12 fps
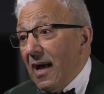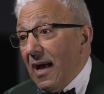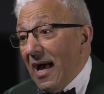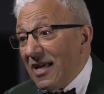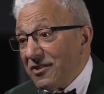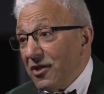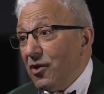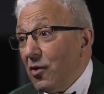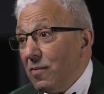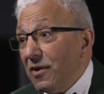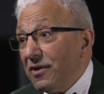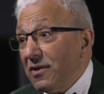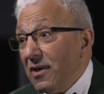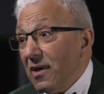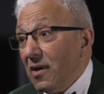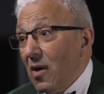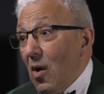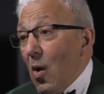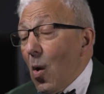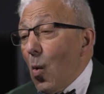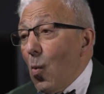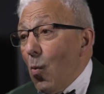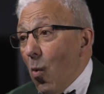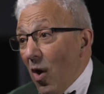as a human,
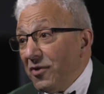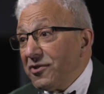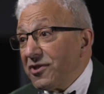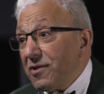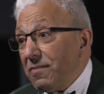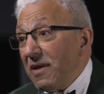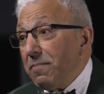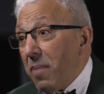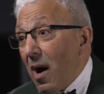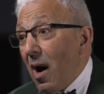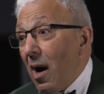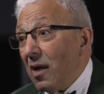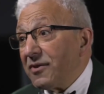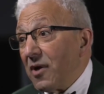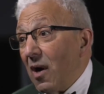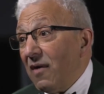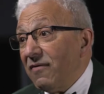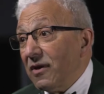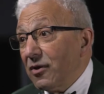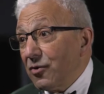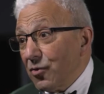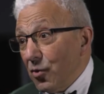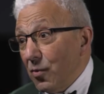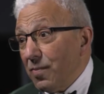wants to be part of a
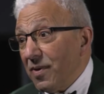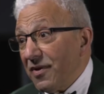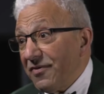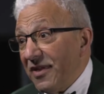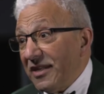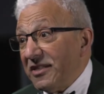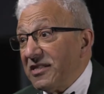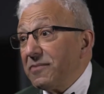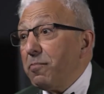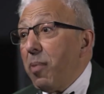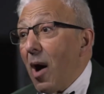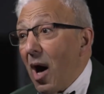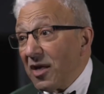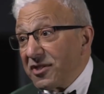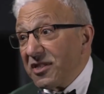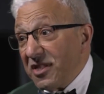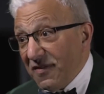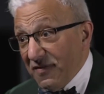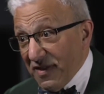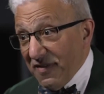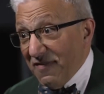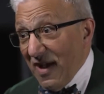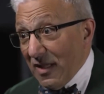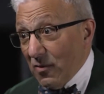group that is positively
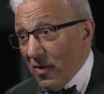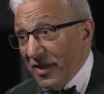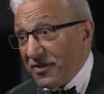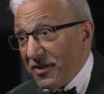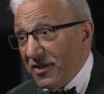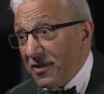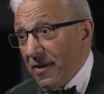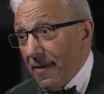evaluated.